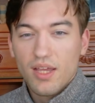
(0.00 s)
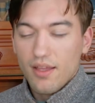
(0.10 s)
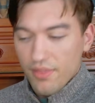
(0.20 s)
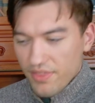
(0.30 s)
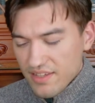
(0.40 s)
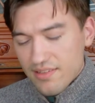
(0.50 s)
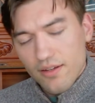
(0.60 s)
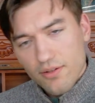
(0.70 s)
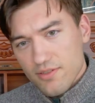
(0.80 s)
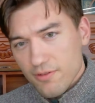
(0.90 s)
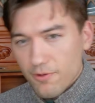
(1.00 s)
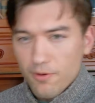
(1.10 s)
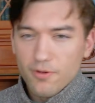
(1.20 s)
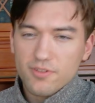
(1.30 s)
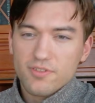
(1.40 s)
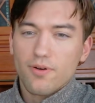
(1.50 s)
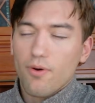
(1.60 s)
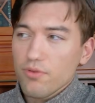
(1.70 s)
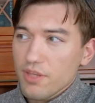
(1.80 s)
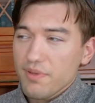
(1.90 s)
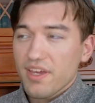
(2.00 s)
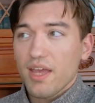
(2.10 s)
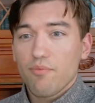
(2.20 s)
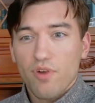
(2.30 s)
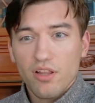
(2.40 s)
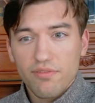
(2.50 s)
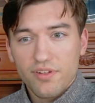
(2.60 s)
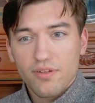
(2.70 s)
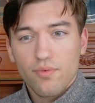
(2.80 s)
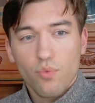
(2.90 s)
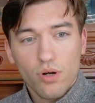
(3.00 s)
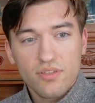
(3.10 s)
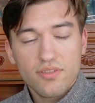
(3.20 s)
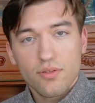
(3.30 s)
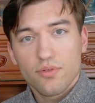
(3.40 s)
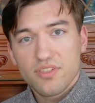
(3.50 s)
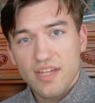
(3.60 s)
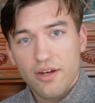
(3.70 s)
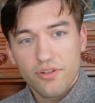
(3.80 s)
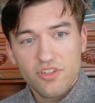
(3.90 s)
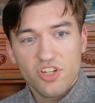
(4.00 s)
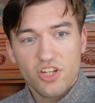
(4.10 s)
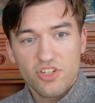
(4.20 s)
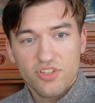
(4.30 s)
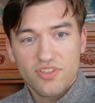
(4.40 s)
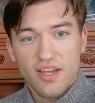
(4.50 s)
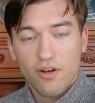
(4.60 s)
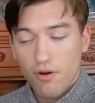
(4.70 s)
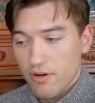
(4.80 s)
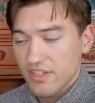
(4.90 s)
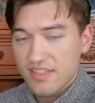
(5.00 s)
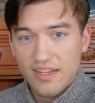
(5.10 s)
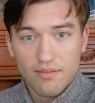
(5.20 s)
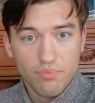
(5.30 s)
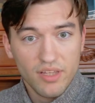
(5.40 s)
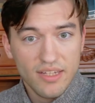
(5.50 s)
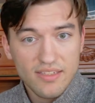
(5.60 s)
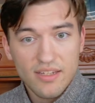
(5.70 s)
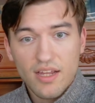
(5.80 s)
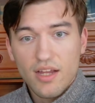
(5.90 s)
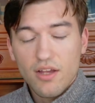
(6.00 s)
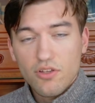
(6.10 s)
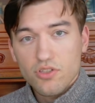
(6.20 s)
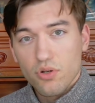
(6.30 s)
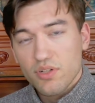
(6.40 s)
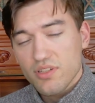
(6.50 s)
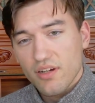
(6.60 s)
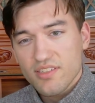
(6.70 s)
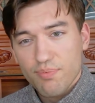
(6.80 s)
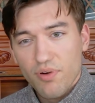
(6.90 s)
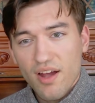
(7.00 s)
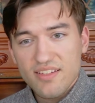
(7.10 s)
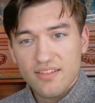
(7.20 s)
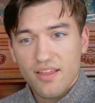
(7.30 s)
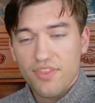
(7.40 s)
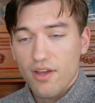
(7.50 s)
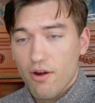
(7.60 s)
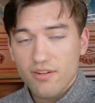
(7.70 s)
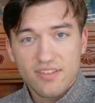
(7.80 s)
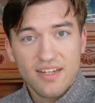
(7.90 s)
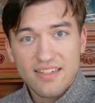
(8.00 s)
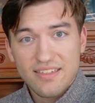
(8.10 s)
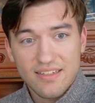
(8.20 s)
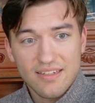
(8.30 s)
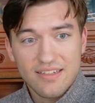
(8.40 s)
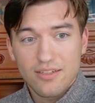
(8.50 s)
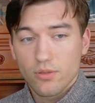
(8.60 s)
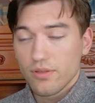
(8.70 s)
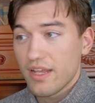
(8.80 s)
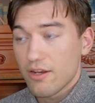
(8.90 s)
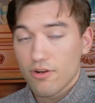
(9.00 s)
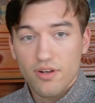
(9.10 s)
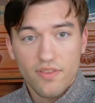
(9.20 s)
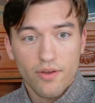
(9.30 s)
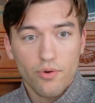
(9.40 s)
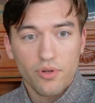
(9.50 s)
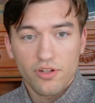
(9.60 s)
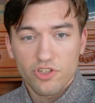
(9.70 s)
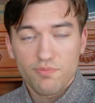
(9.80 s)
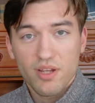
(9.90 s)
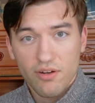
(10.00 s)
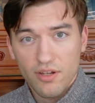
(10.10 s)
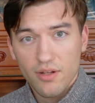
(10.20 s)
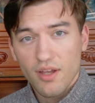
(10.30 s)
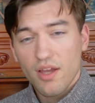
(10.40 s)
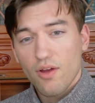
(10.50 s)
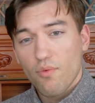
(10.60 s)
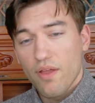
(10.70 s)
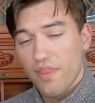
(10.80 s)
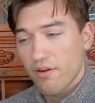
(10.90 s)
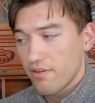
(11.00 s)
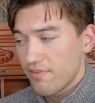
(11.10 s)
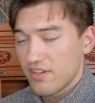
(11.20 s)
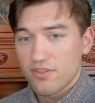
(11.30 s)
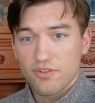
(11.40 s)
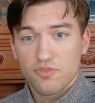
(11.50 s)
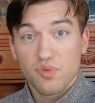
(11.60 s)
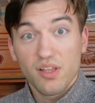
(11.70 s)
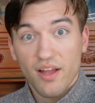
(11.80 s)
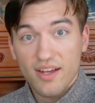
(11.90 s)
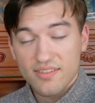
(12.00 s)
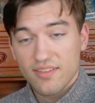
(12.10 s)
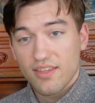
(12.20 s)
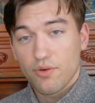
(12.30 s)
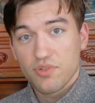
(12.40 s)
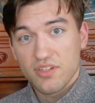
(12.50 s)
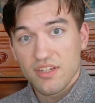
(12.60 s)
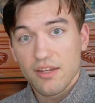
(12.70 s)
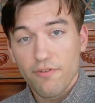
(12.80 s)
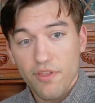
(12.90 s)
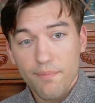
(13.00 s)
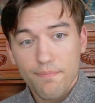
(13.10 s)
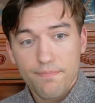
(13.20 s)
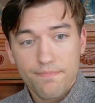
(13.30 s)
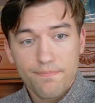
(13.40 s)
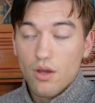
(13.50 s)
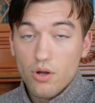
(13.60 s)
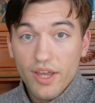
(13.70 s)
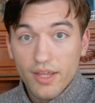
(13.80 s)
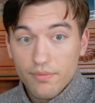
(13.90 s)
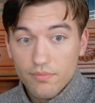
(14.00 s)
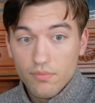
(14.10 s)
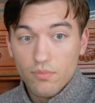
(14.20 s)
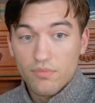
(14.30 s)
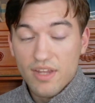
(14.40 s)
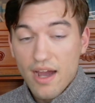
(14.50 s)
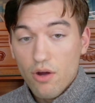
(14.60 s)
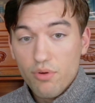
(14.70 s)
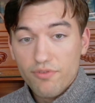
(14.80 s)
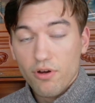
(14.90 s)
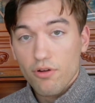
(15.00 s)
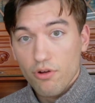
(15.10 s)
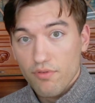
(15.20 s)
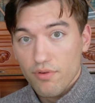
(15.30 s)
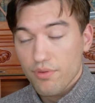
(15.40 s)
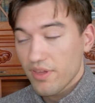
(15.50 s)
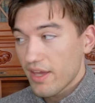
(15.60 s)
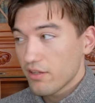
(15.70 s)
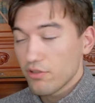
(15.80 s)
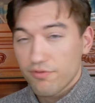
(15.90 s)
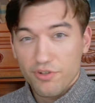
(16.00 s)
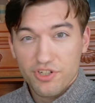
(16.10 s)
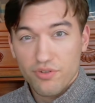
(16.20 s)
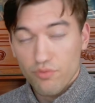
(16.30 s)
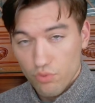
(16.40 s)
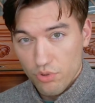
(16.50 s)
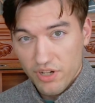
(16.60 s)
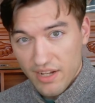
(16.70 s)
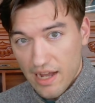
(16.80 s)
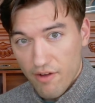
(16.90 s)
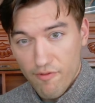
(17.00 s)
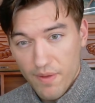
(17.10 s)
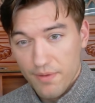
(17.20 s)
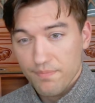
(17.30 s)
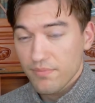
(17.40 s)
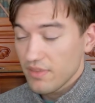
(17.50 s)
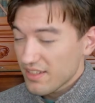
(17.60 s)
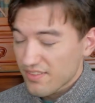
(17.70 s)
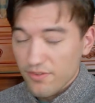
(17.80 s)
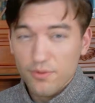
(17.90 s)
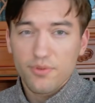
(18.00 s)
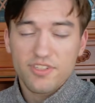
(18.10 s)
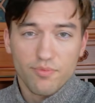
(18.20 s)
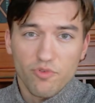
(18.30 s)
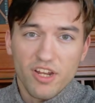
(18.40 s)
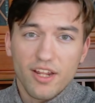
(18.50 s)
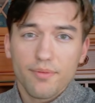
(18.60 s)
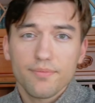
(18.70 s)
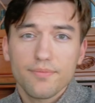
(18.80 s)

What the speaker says: These letters, of course, only became relevant once those sound changes had already taken place, so it's unsurprising that they aren't tested until later in the Old English period, when their inventors realized that there was a need for them. Okay, now we've gone over the Anglo-Frisian runic alphabet. Let's do some reading.